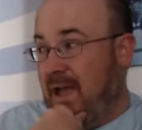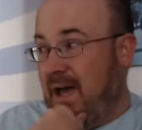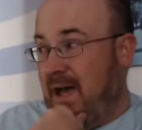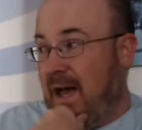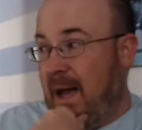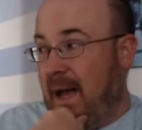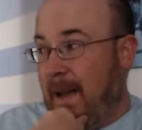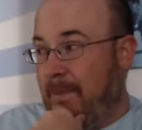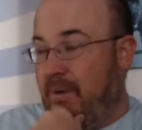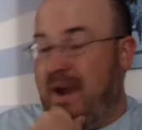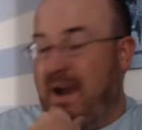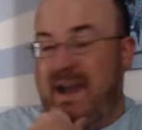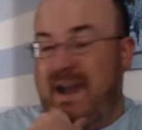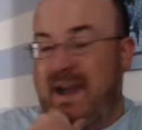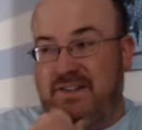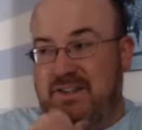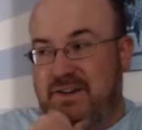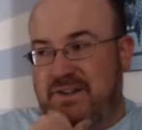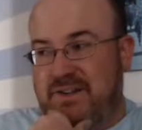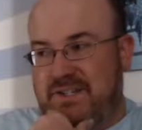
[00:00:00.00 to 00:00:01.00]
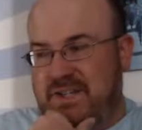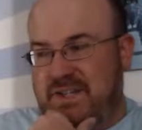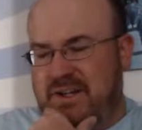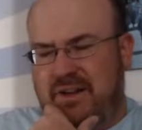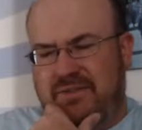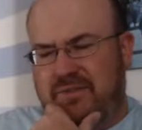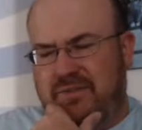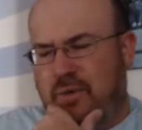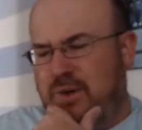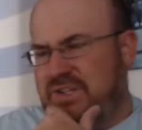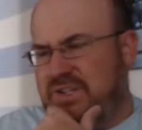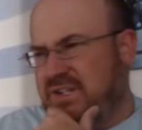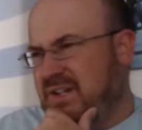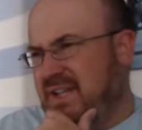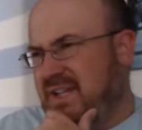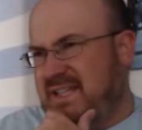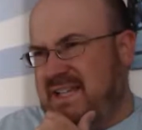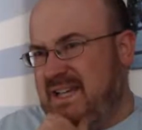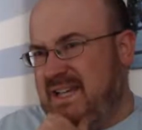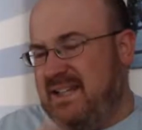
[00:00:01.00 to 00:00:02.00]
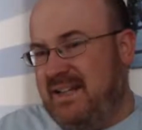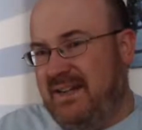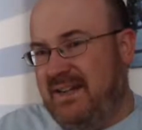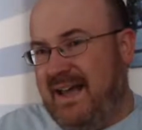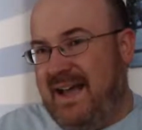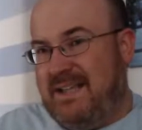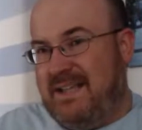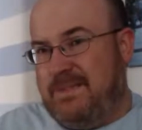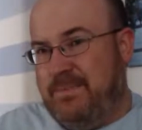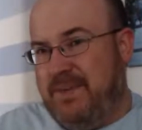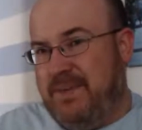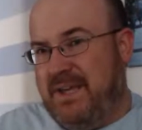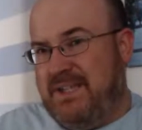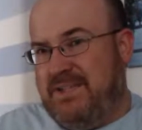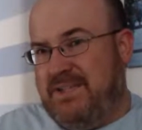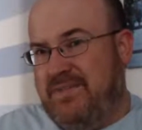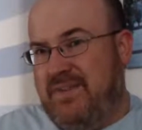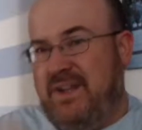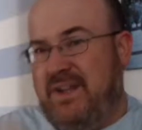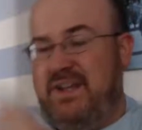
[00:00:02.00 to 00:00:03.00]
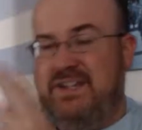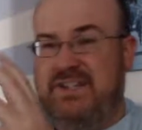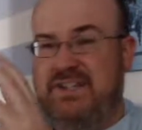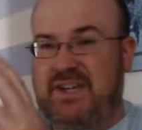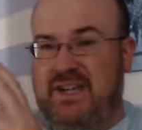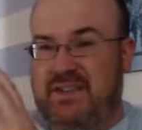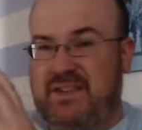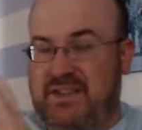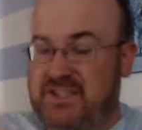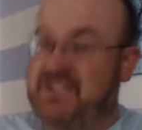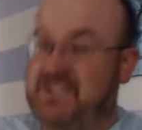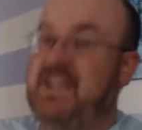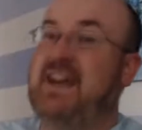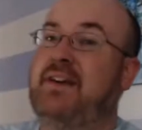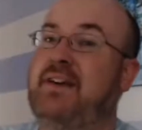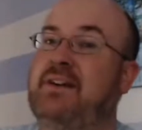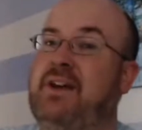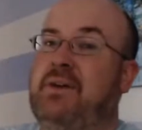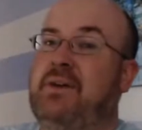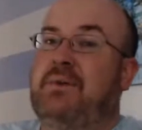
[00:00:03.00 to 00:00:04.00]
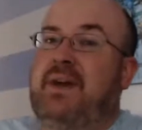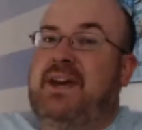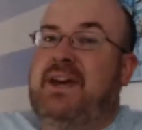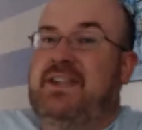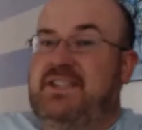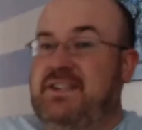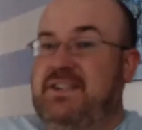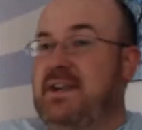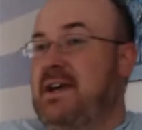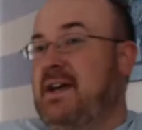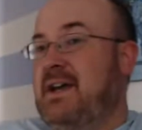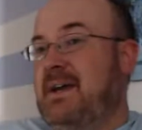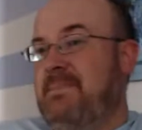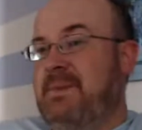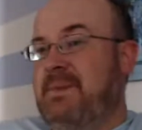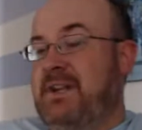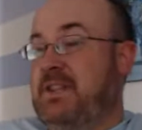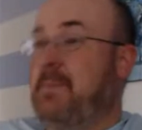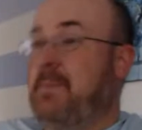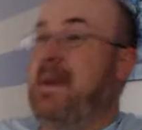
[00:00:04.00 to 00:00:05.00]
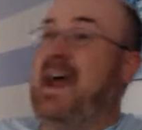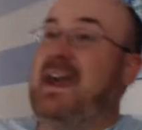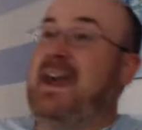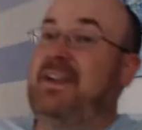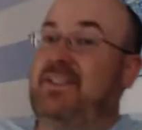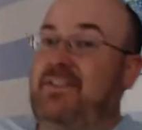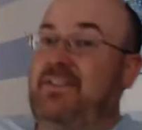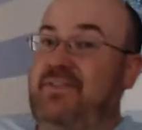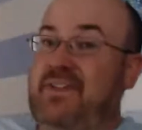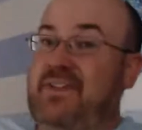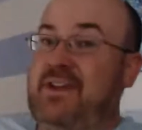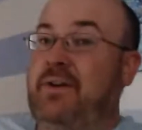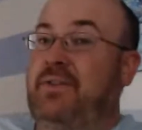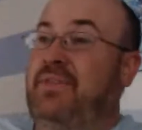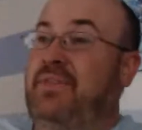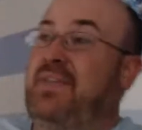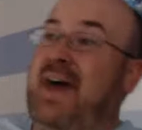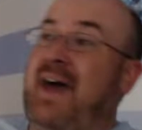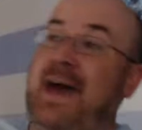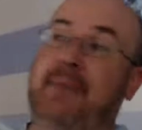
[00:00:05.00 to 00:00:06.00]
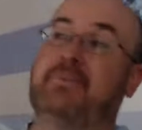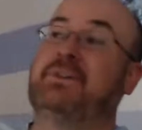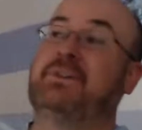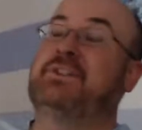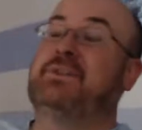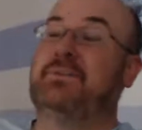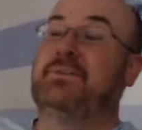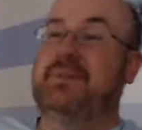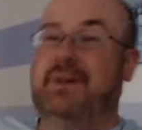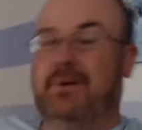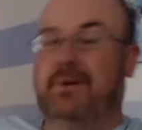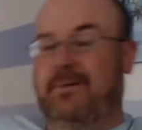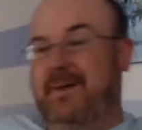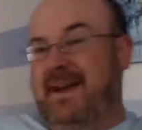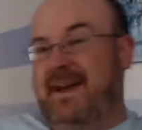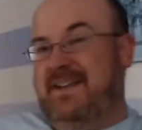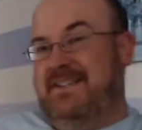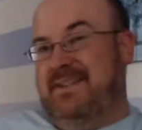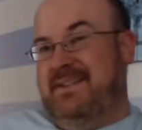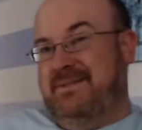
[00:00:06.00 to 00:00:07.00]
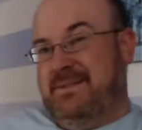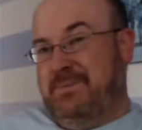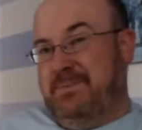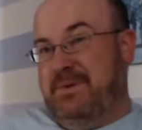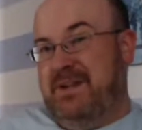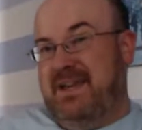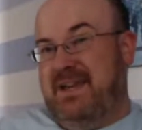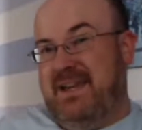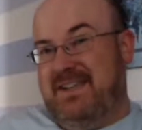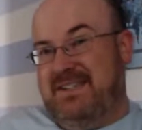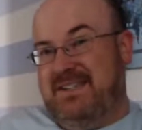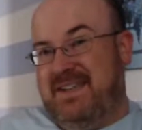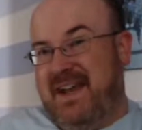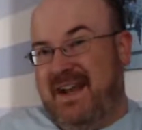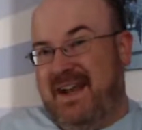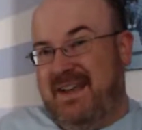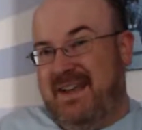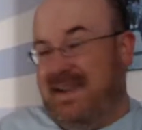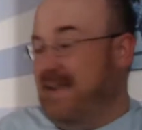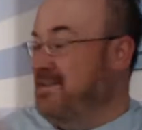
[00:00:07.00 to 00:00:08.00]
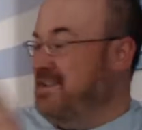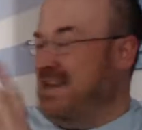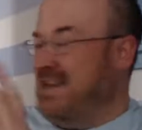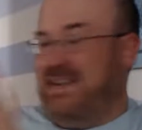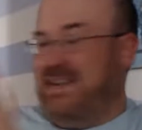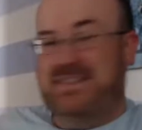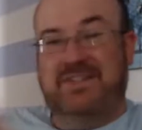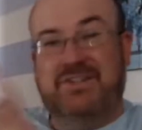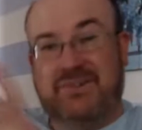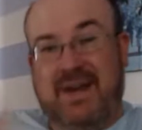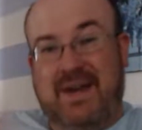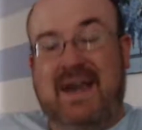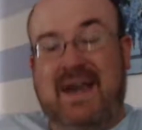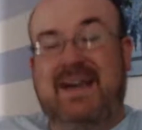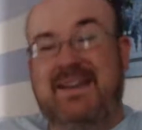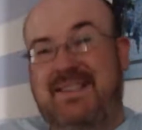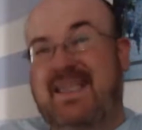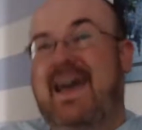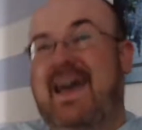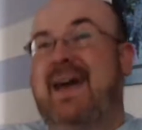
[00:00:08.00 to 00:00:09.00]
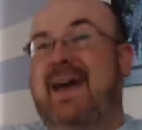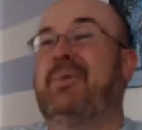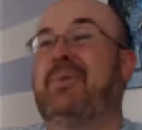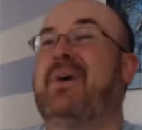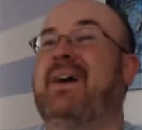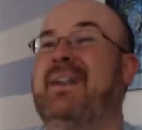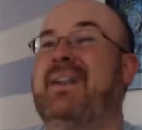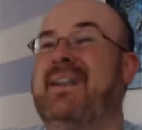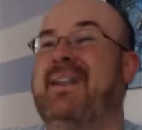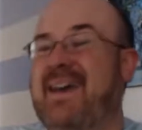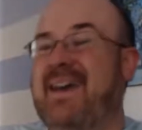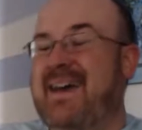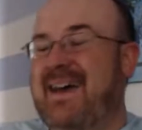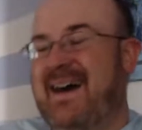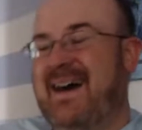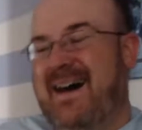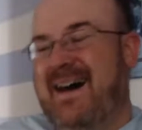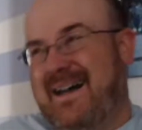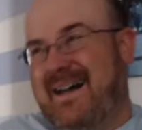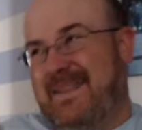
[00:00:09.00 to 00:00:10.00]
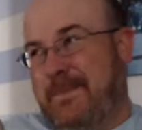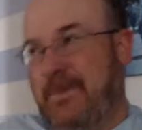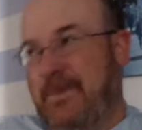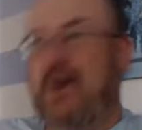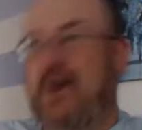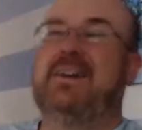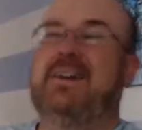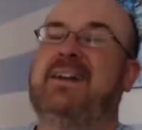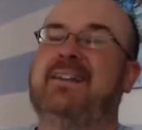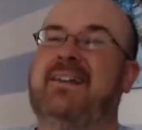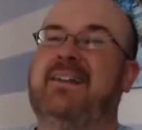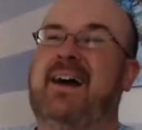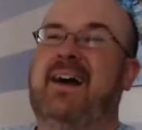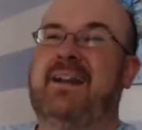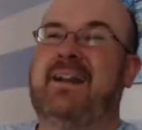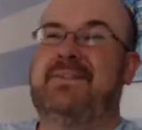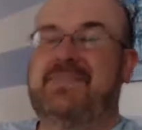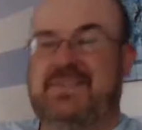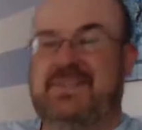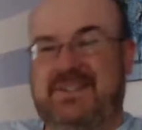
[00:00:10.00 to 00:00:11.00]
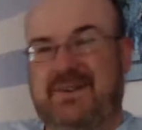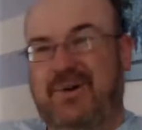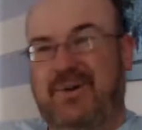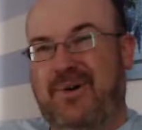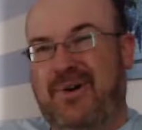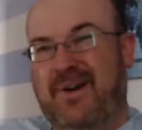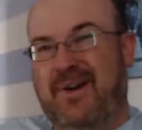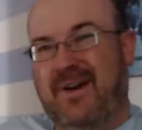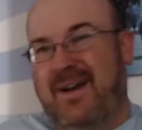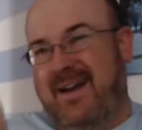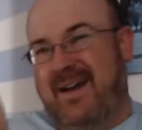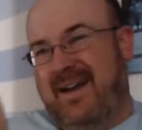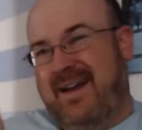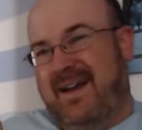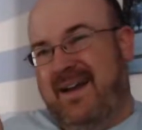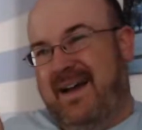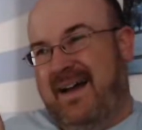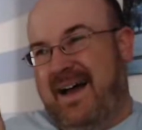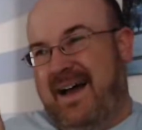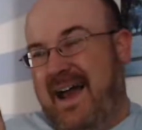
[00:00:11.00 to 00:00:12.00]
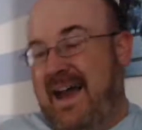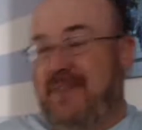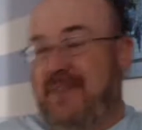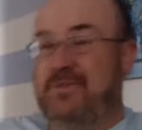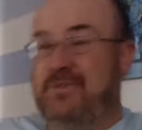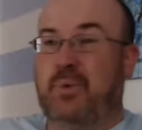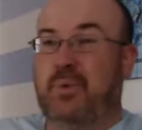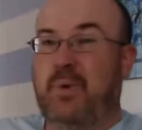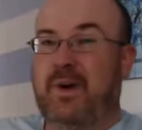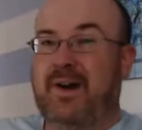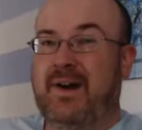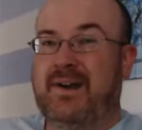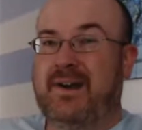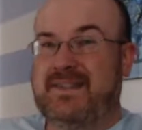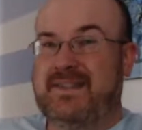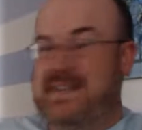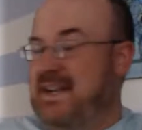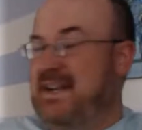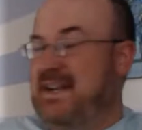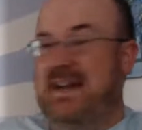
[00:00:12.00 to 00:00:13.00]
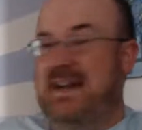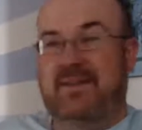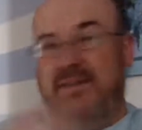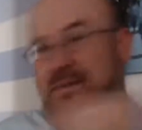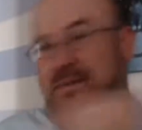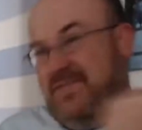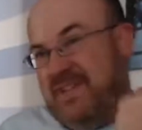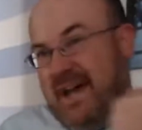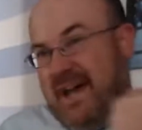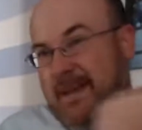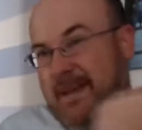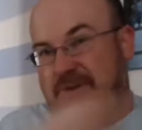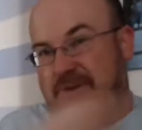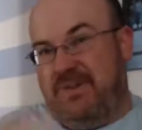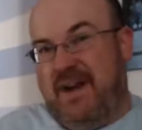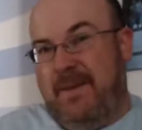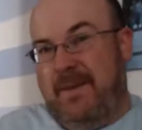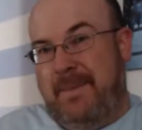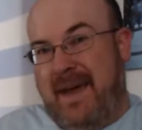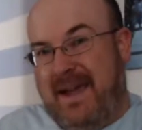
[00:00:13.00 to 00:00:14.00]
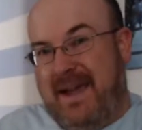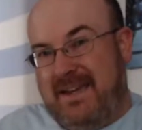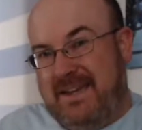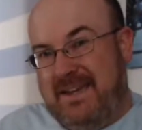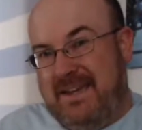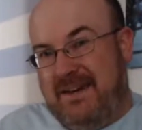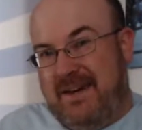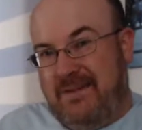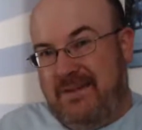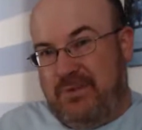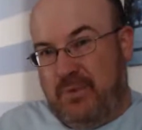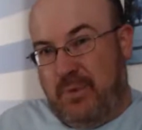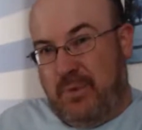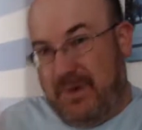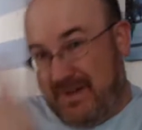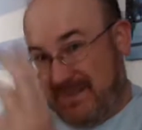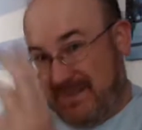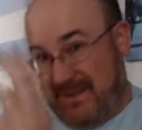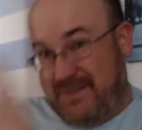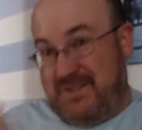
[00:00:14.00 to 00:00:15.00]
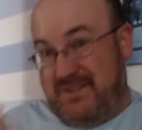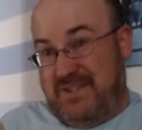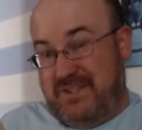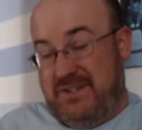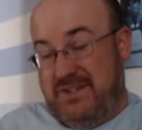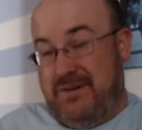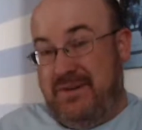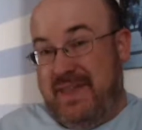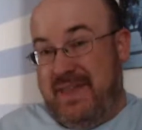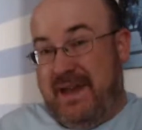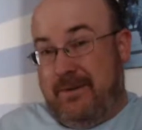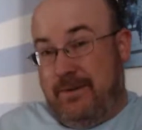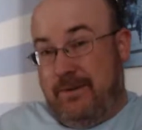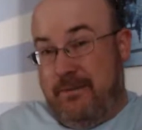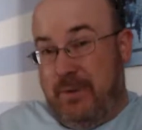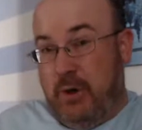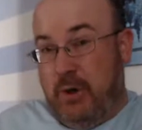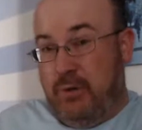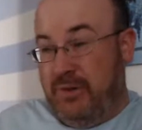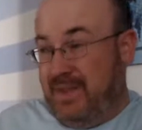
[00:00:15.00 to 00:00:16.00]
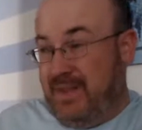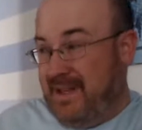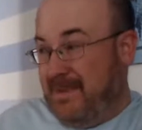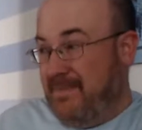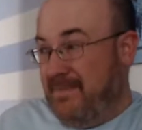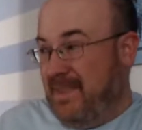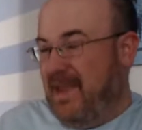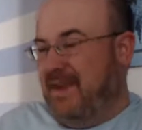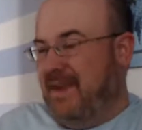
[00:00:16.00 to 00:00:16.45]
Brian Dozet, unfortunately, taking the last place finish in the Saturday race, but at the back of the field, that was the real race that was pretty exciting. I was actually tracking that one at the parking lot of a store after work because I didn't have enough time to drive back here after work, so I was just doing that remotely.